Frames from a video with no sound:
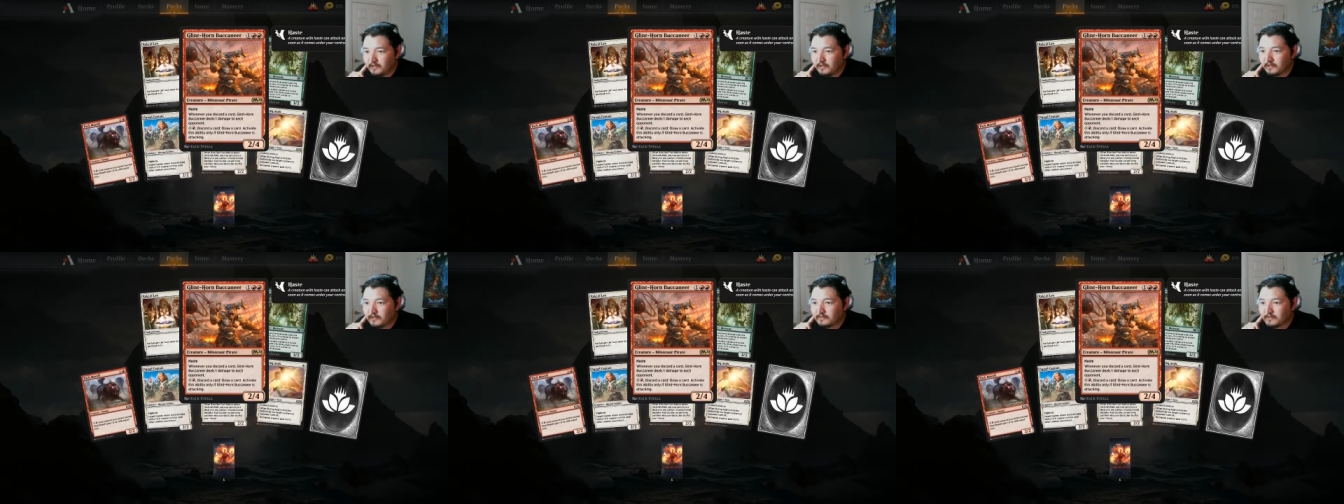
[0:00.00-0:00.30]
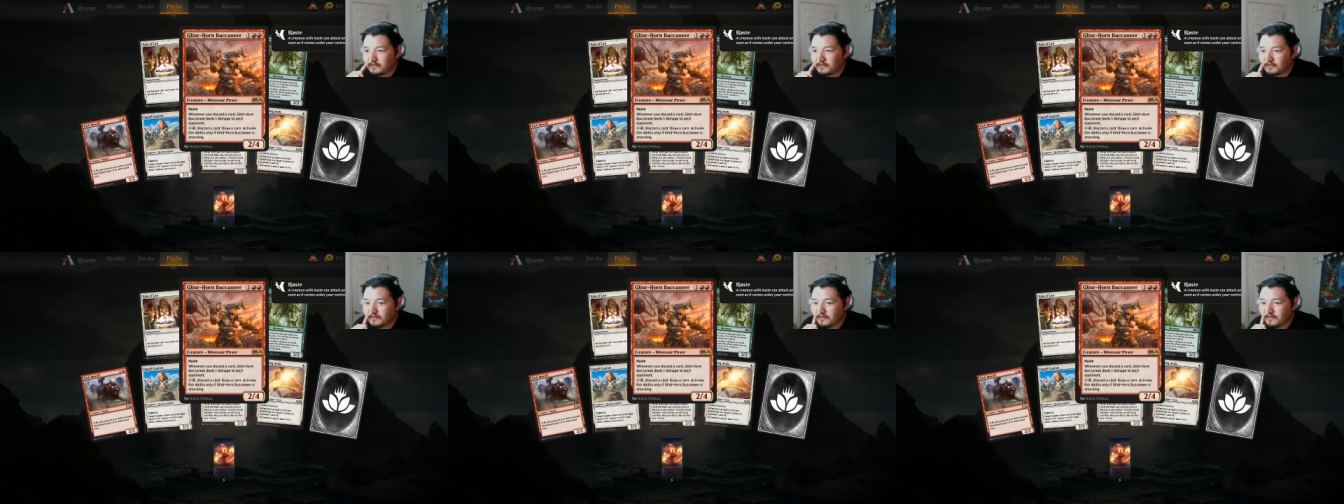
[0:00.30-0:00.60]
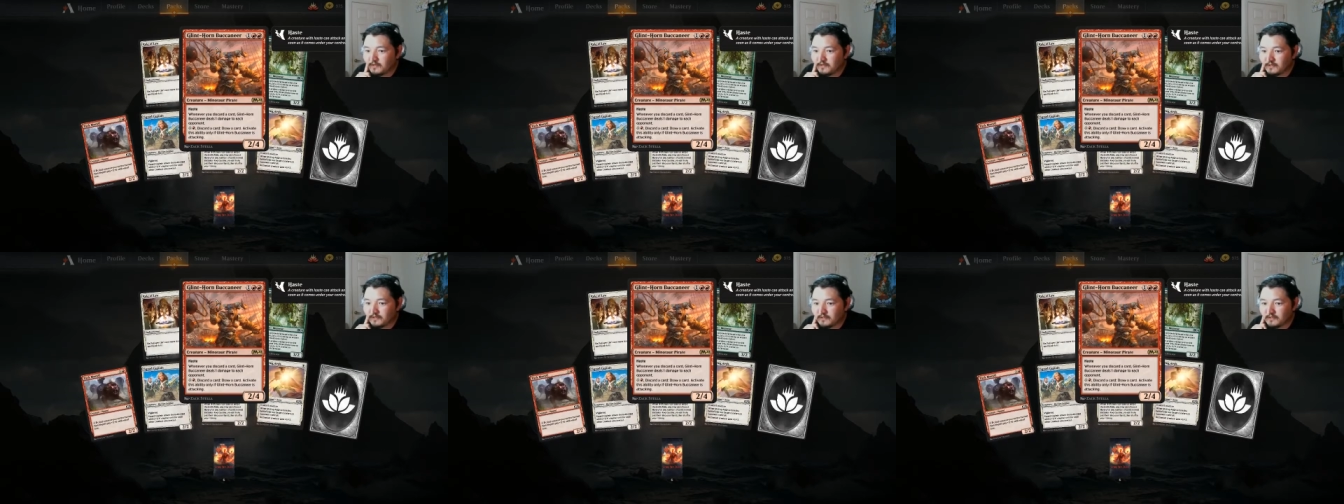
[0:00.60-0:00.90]
I'm sure
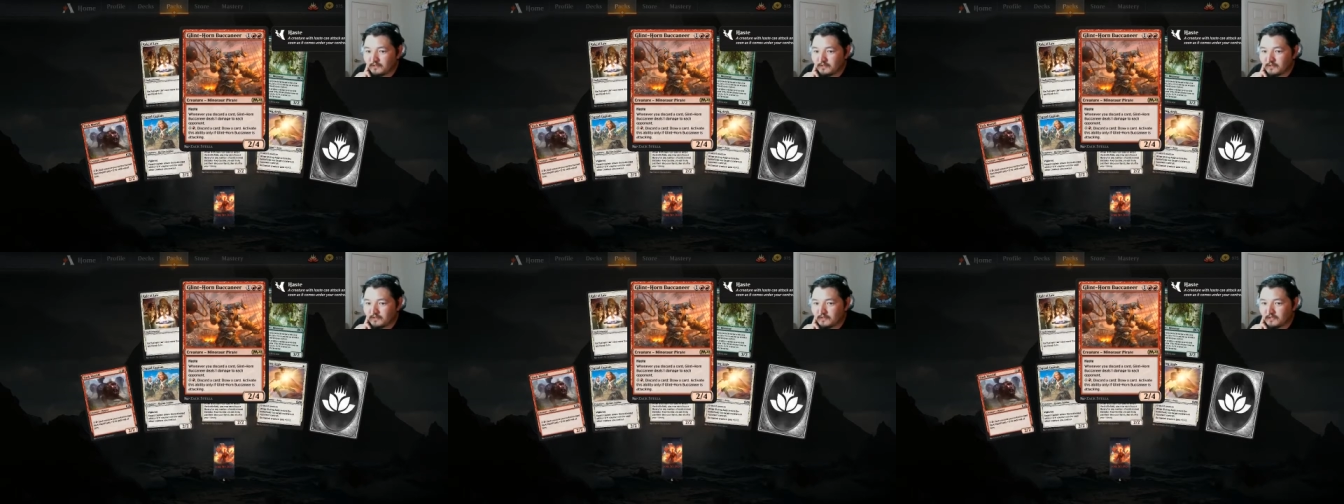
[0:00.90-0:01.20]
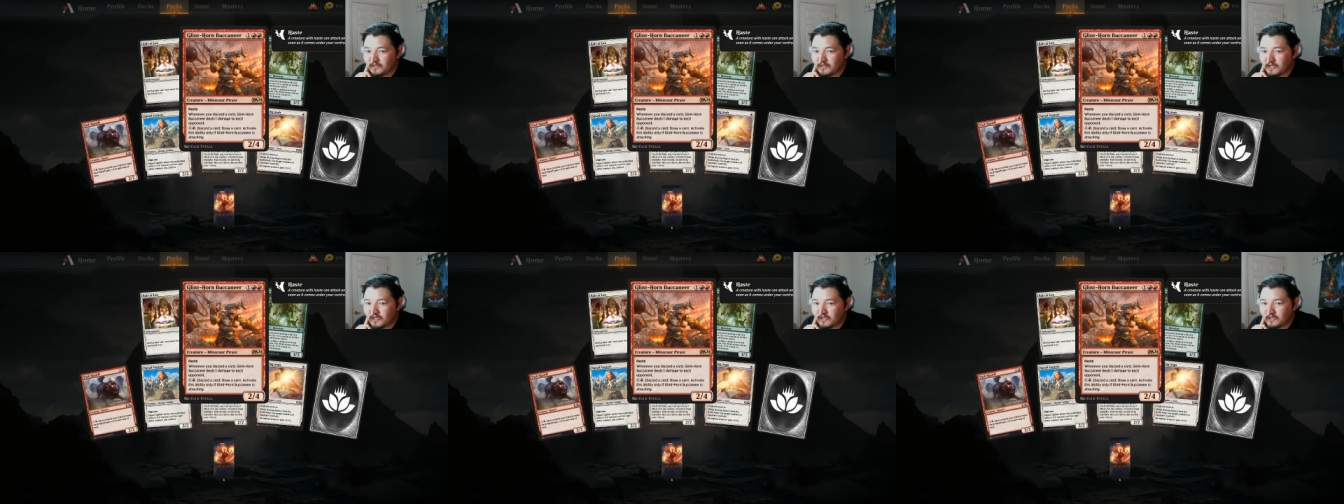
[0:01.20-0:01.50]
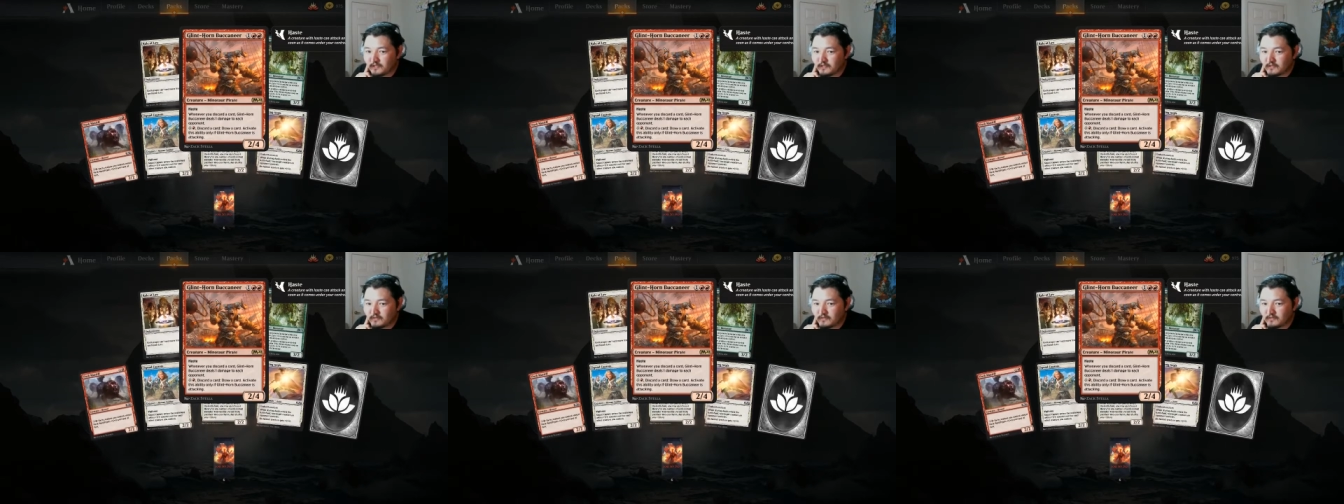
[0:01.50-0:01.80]
there's a
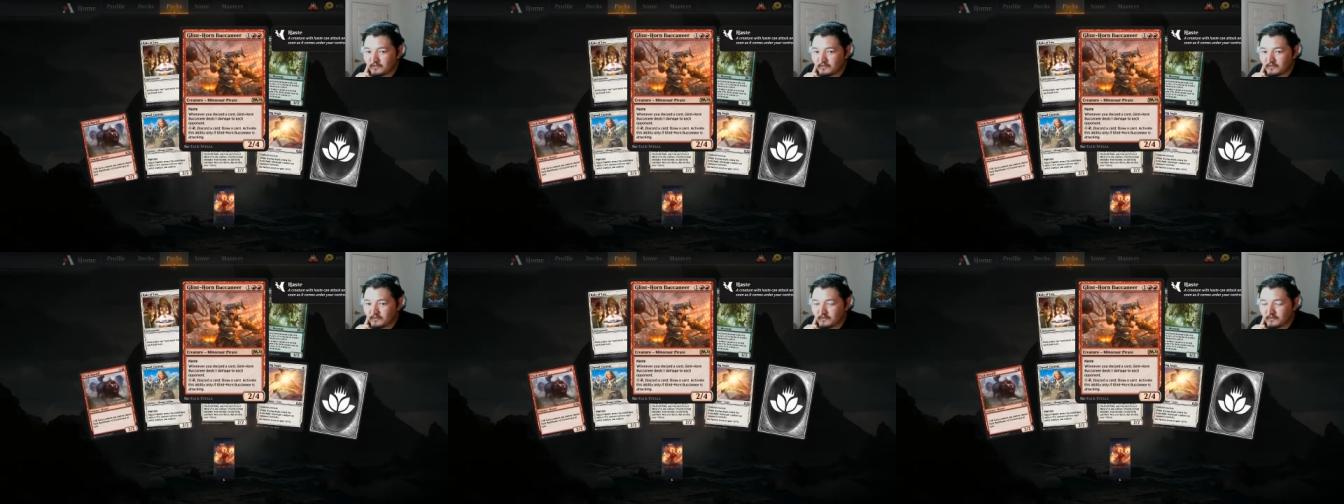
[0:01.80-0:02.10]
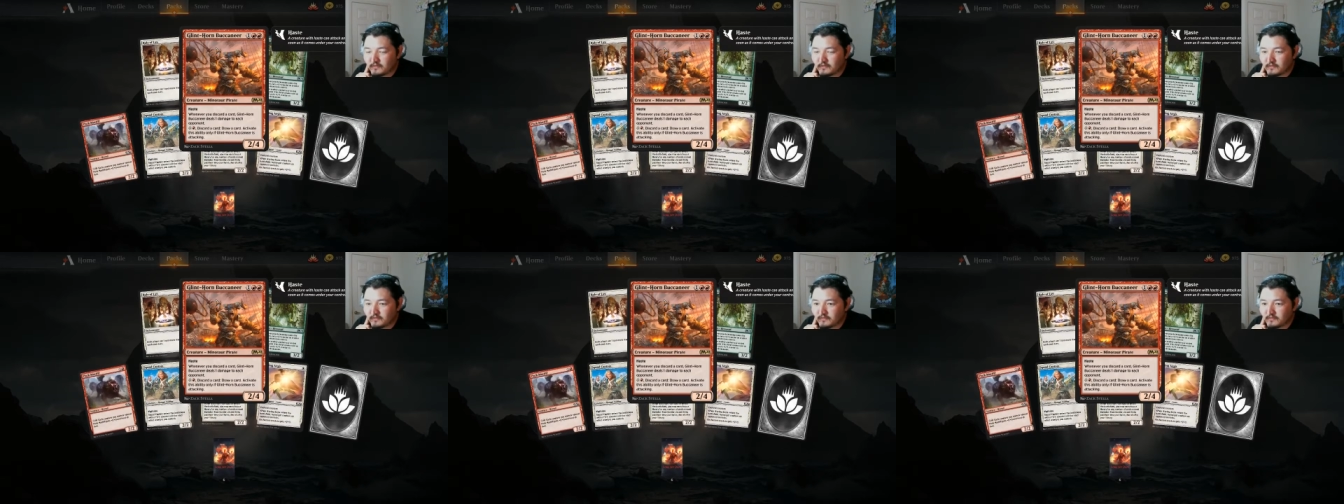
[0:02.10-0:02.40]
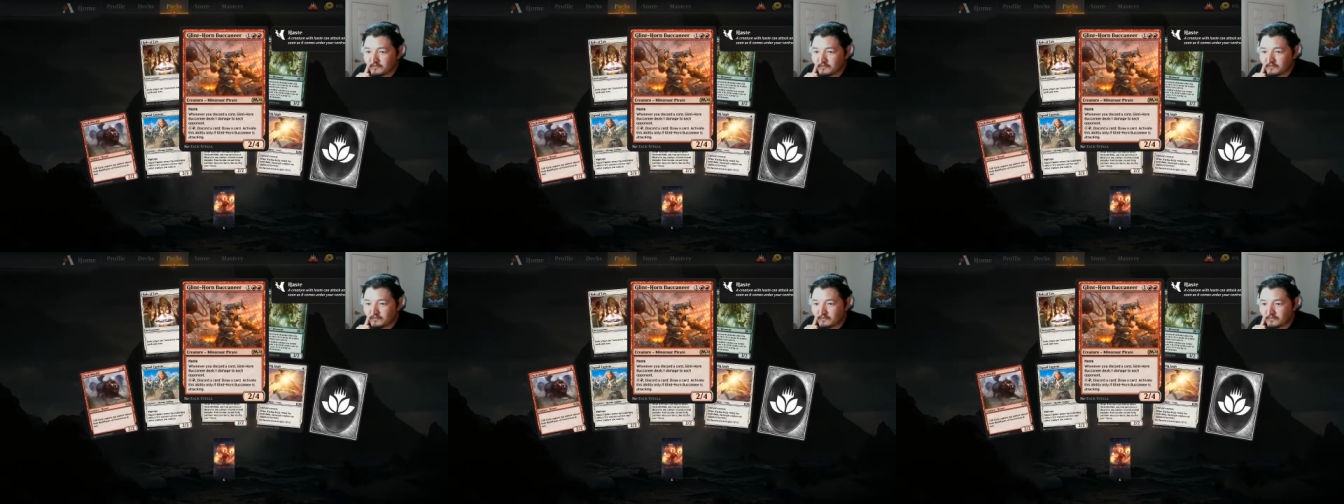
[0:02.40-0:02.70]
EDH
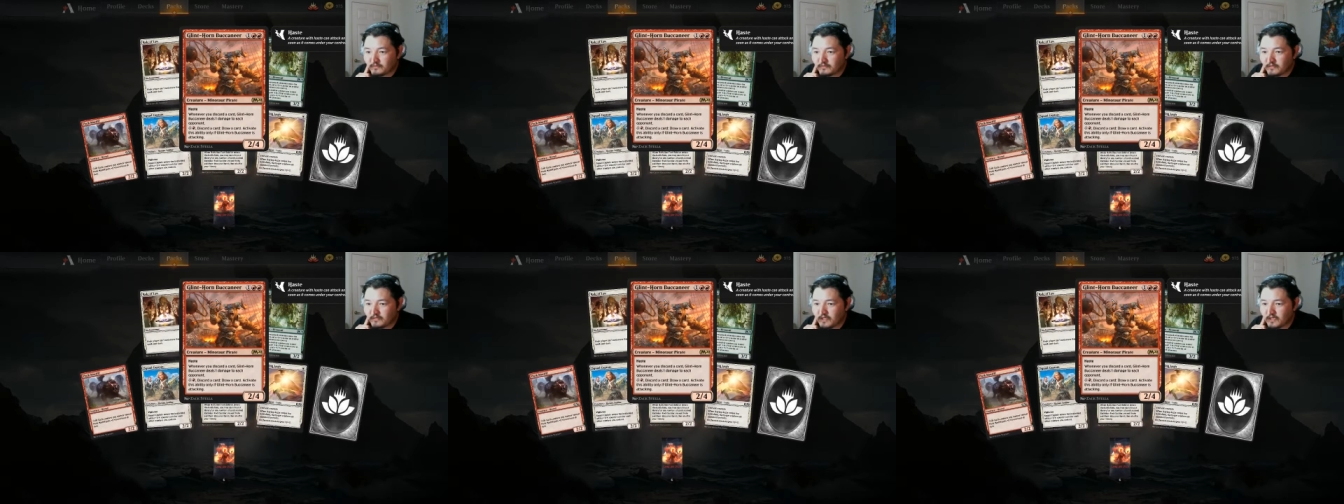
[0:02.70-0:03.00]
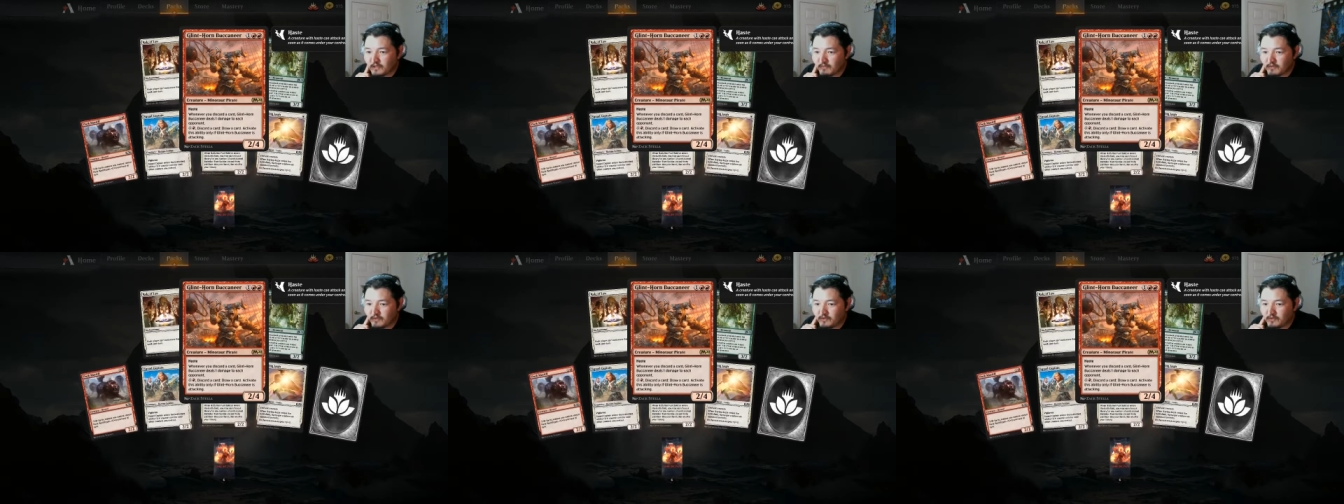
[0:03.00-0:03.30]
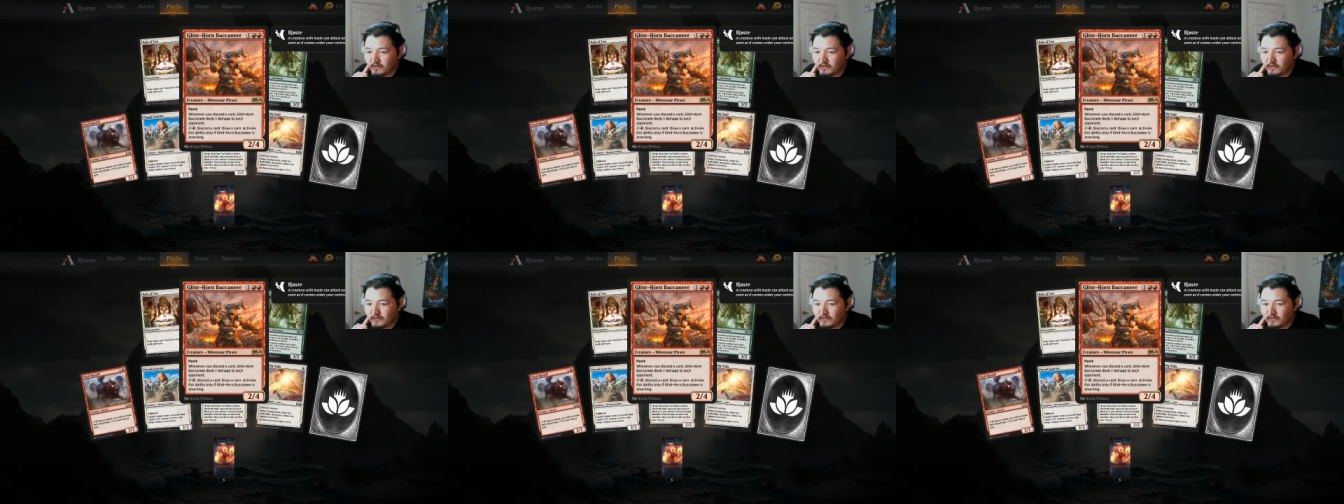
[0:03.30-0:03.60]
combo
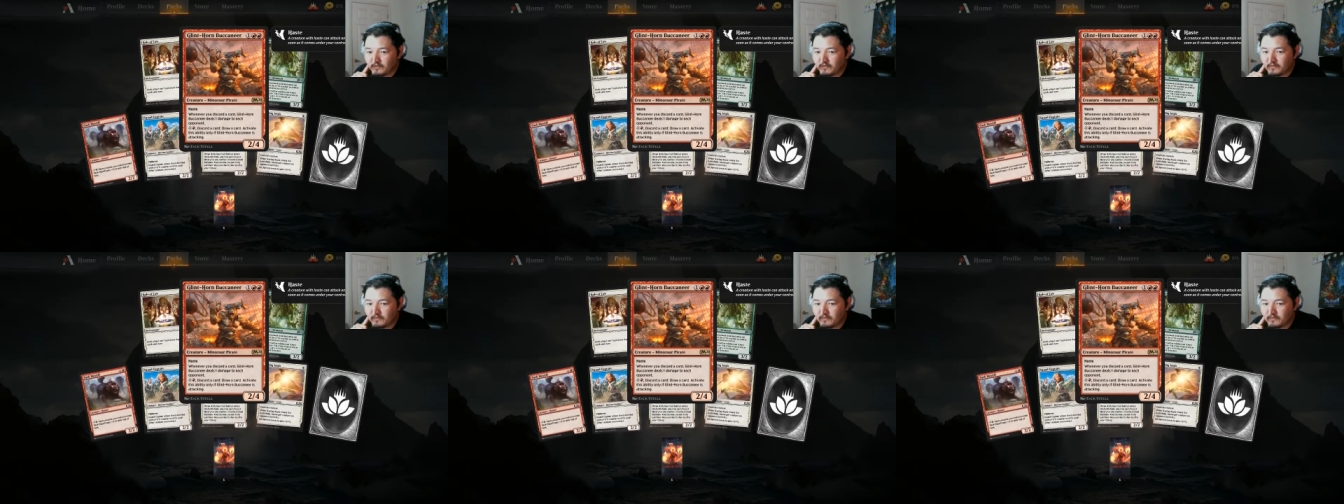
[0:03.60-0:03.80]
where